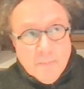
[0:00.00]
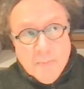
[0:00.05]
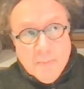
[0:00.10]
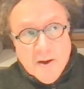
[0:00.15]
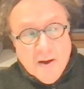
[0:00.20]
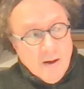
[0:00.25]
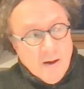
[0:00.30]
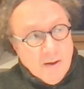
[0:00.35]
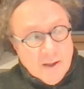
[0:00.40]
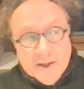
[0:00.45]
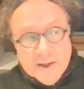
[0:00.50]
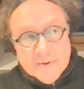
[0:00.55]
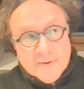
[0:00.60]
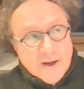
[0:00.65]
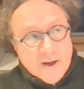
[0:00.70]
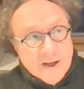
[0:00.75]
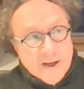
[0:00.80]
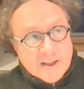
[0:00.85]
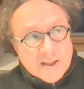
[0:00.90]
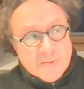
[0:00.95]
partly
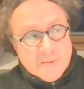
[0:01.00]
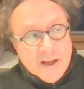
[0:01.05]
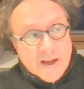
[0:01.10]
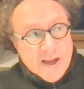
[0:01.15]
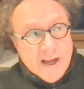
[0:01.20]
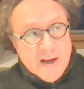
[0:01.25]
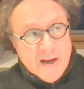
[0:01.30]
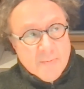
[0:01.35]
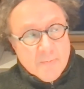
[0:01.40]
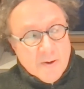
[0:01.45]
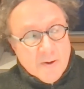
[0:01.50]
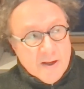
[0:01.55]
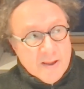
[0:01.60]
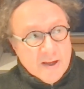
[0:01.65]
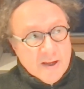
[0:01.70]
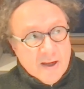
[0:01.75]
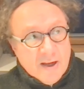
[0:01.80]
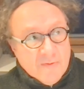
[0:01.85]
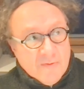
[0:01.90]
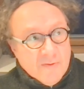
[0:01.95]
triggered just, again, by the
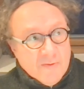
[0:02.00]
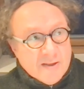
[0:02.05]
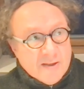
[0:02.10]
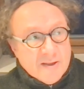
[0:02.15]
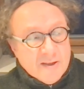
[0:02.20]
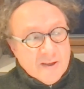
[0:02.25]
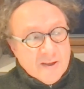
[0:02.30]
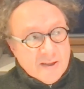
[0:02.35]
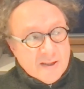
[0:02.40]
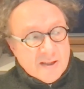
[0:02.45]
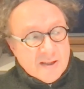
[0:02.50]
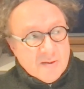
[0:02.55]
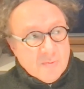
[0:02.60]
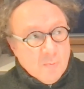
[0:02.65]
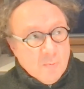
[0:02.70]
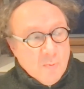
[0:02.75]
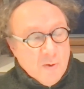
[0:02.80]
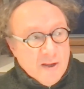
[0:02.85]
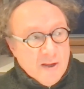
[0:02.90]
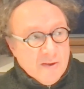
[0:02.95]
kind of resonance
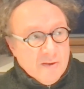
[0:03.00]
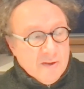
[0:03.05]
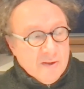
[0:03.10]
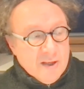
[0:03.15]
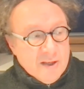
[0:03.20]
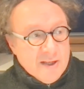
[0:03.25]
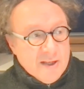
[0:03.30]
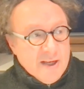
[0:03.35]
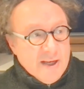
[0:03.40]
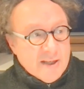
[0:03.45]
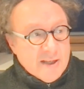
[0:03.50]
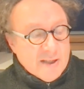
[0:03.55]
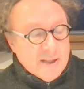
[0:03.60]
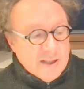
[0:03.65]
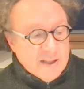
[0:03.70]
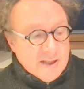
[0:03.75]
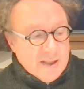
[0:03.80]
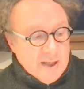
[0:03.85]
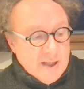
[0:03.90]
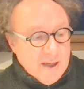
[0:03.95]
with
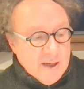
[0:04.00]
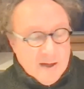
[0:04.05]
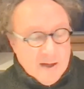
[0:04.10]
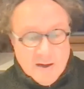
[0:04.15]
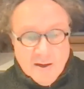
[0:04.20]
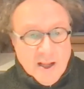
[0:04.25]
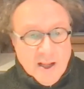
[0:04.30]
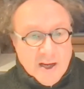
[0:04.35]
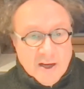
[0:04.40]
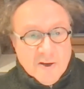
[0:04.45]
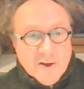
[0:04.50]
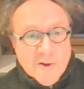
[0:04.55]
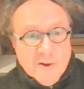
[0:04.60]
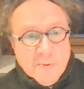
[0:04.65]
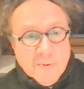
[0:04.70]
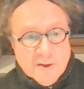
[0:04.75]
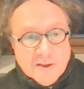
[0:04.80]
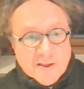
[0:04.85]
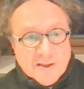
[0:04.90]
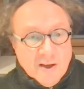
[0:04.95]
diseases like
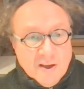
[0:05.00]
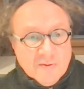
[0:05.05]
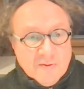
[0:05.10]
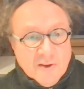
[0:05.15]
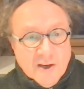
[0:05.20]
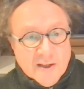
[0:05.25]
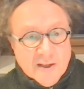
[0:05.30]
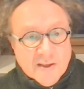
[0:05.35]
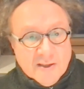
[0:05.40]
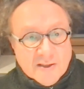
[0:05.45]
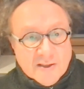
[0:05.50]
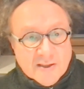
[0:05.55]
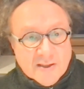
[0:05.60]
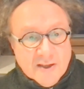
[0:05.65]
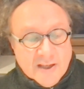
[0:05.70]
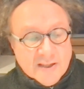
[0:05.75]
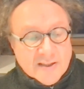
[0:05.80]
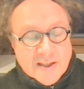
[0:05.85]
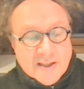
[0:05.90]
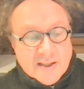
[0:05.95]
lupus and arthritis. And
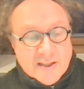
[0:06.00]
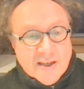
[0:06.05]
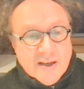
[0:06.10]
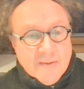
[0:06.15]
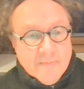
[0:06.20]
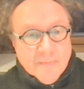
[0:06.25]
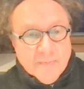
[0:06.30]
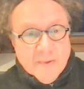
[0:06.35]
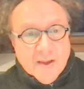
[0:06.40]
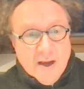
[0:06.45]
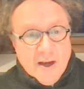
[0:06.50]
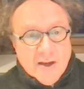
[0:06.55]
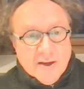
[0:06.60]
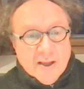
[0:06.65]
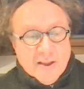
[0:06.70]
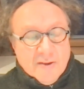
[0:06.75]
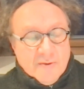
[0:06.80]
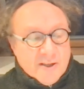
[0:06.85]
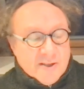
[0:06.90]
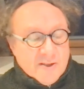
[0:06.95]
is this
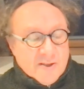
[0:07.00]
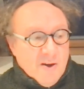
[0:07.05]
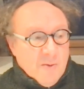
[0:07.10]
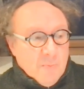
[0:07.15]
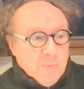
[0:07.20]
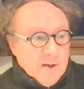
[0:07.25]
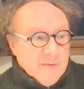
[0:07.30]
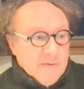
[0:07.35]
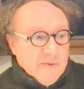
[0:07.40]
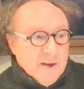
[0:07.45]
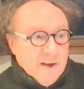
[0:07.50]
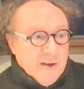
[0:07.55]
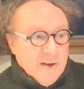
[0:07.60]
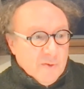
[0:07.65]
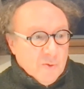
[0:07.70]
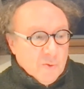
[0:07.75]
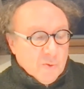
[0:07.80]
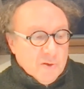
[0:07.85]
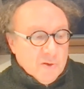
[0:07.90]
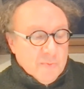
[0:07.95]
another example of an
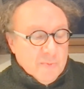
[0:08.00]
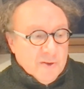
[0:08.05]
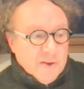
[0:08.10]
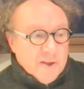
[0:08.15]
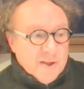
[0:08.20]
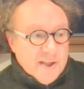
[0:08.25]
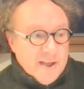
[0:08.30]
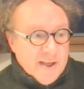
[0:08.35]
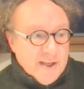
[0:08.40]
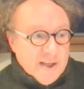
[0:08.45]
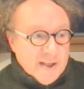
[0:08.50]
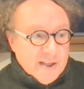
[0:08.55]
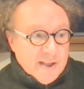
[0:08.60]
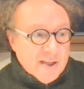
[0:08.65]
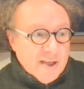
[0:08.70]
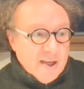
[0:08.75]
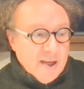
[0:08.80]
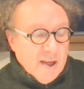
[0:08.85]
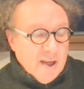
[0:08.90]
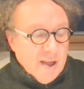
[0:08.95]
autoimmune disease?
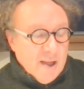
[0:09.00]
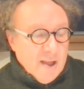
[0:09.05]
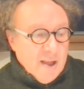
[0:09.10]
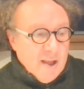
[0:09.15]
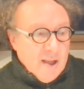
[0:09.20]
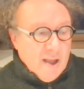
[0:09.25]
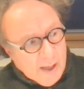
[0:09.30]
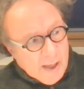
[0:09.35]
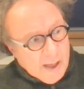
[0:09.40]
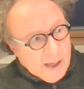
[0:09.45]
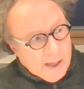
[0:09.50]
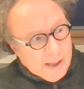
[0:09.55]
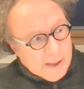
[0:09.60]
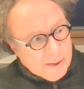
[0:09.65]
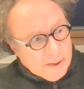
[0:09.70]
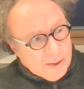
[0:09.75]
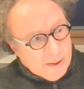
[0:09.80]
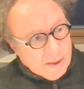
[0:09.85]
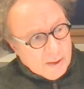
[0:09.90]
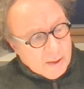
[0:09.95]

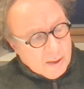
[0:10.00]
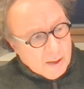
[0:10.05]
And